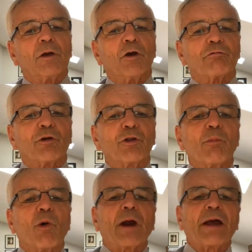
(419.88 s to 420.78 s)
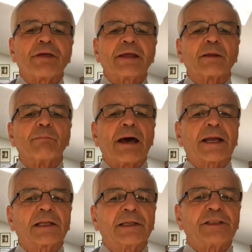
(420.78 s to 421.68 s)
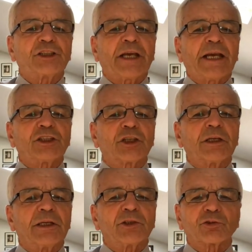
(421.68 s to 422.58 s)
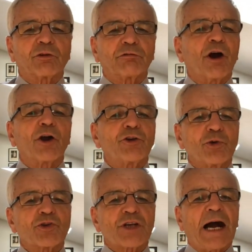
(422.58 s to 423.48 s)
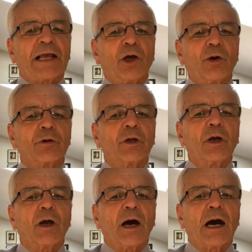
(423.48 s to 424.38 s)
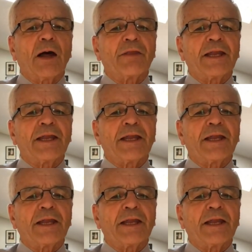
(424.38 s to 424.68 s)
Furthermore, I think that medical education is far too siloed. That